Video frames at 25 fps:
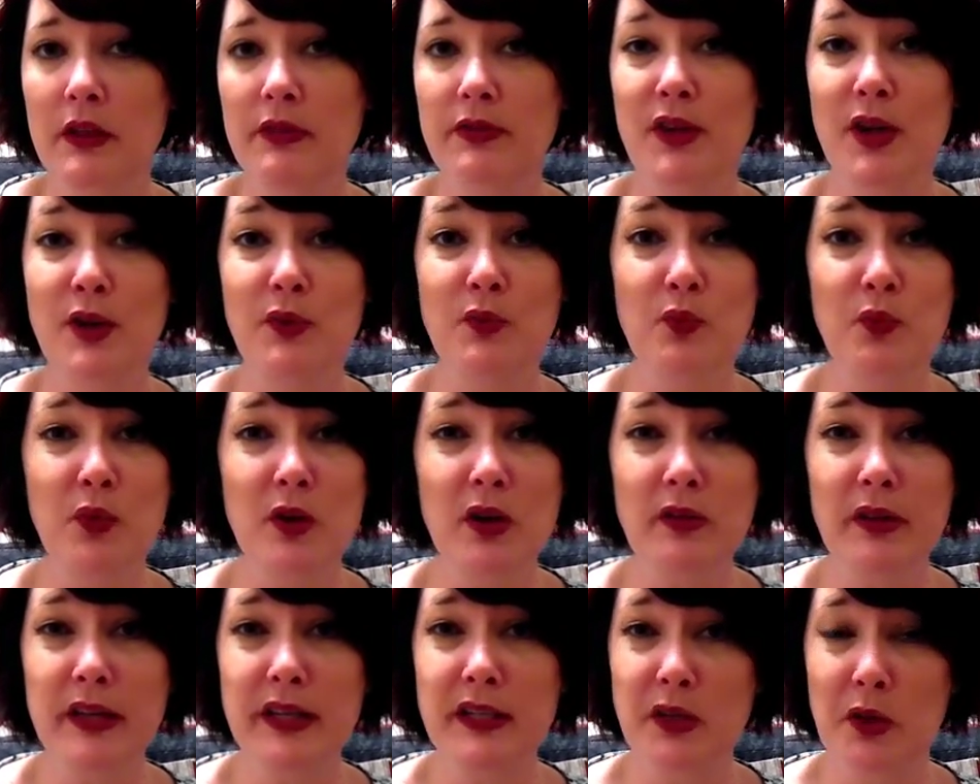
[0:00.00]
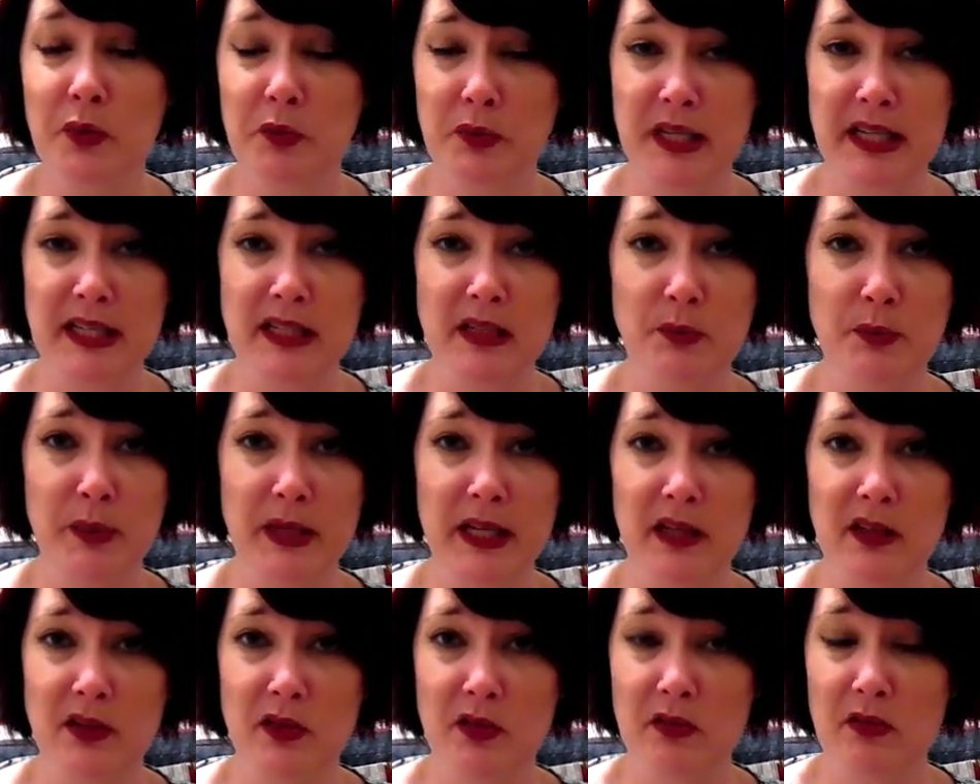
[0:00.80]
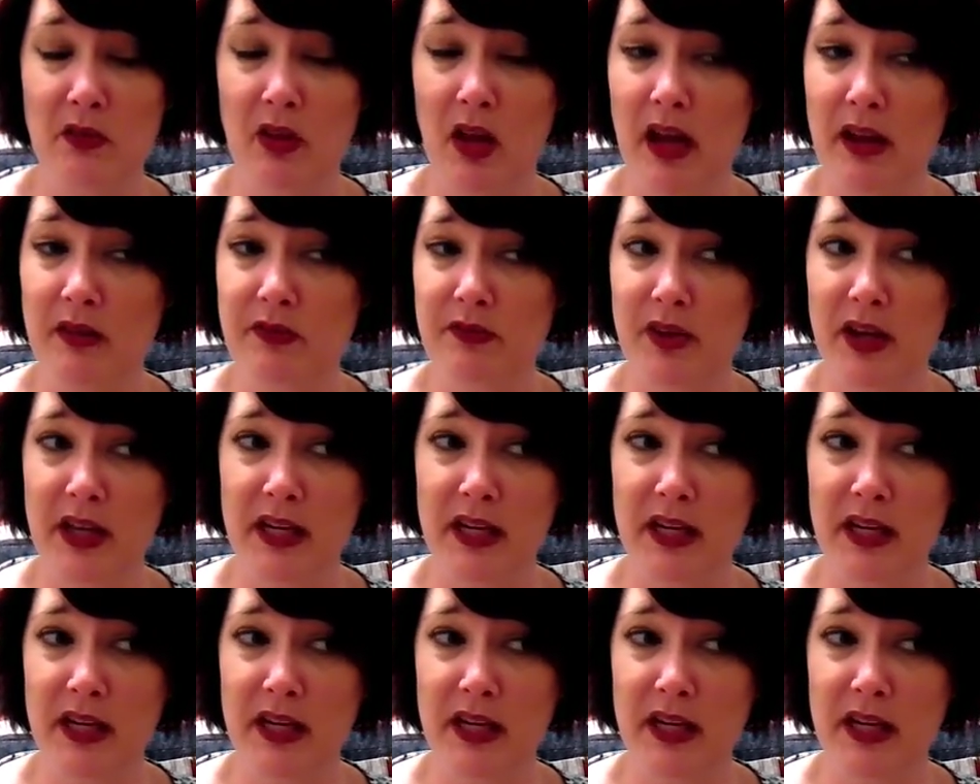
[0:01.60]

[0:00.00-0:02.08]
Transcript: they really don't need to be in your life